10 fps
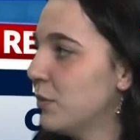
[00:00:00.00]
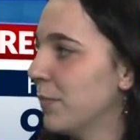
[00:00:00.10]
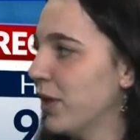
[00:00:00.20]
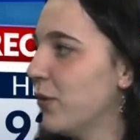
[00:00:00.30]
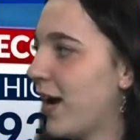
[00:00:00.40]

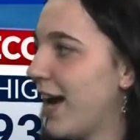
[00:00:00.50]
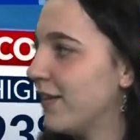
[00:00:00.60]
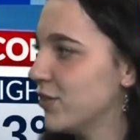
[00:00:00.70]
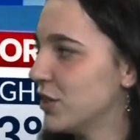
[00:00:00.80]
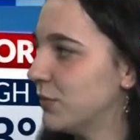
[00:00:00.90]
below that
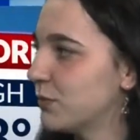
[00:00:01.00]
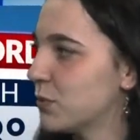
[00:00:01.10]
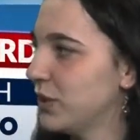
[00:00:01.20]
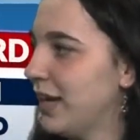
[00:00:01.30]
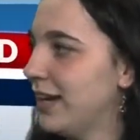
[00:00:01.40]
average of
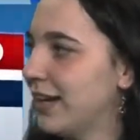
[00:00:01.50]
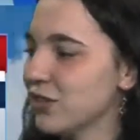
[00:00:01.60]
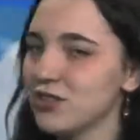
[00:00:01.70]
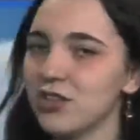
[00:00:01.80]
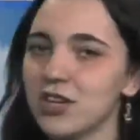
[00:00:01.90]
48. And
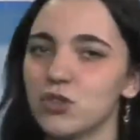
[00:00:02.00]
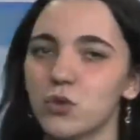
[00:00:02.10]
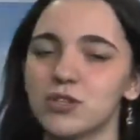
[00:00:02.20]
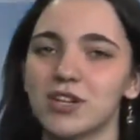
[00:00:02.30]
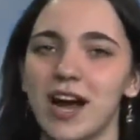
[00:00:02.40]
actually looking
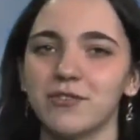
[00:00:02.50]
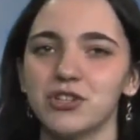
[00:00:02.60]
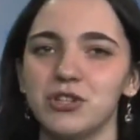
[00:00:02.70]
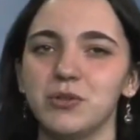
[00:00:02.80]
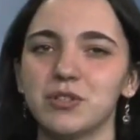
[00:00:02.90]
towards our
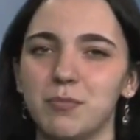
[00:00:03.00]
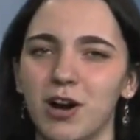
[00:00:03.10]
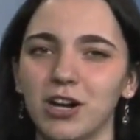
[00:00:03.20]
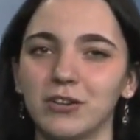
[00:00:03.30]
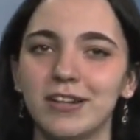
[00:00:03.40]
afternoon
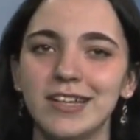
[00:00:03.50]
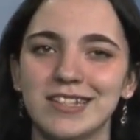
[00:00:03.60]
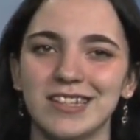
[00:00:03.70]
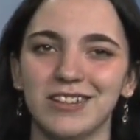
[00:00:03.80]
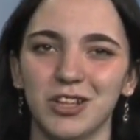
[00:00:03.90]
tomorrow,
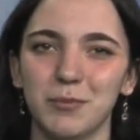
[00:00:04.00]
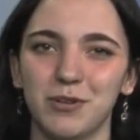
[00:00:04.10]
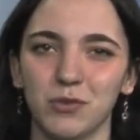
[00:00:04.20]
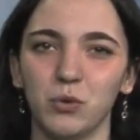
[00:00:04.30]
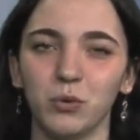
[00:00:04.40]
seeing a little bit
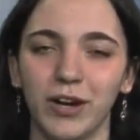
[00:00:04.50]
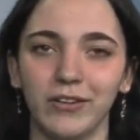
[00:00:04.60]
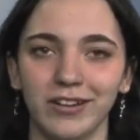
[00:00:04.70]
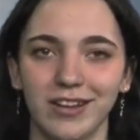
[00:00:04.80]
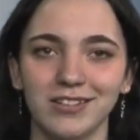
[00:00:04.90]
of a cool
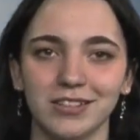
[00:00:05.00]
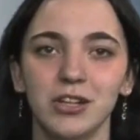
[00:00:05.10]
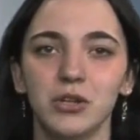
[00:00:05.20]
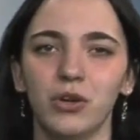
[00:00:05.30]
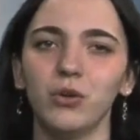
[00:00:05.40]
down, another
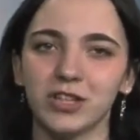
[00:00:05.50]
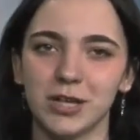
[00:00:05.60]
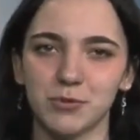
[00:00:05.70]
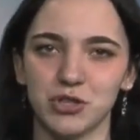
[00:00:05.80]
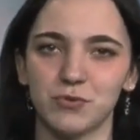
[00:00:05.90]
cooler
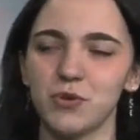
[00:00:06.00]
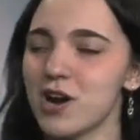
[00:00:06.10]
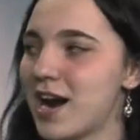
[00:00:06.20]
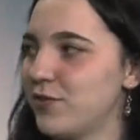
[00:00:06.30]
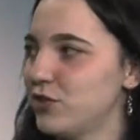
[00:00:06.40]
temperatures for
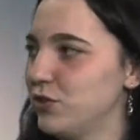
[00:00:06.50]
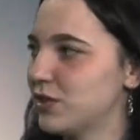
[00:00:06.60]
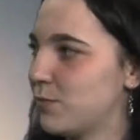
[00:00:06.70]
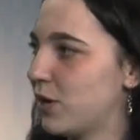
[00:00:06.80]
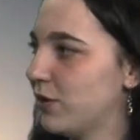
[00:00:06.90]
our afternoon
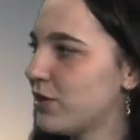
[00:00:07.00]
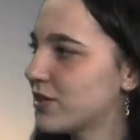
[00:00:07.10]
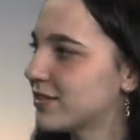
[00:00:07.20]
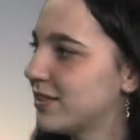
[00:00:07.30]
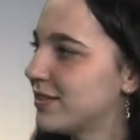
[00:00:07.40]
tomorrow and
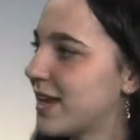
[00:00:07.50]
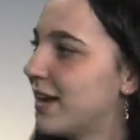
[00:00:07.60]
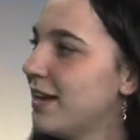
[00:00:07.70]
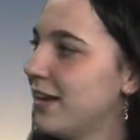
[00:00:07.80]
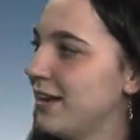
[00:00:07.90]
our sunset.